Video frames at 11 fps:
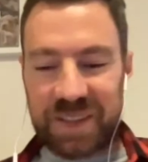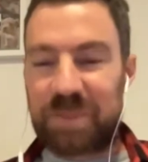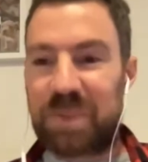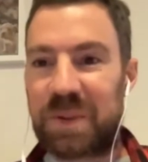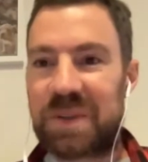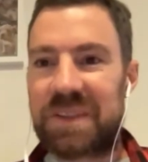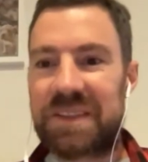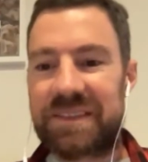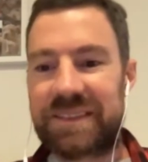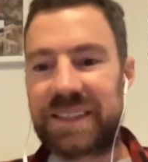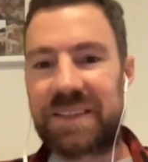got bored,
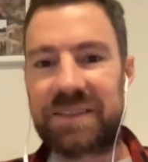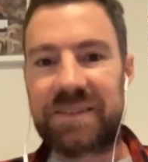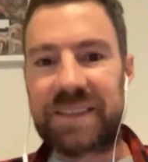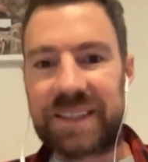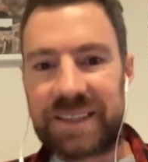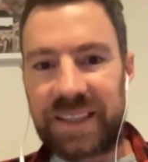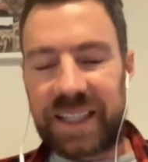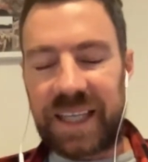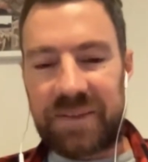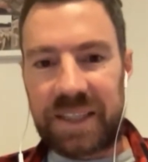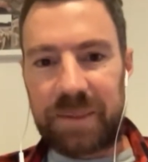and so I
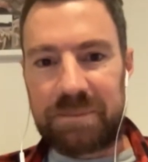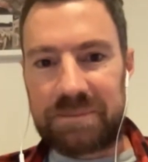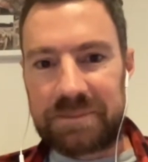gave up.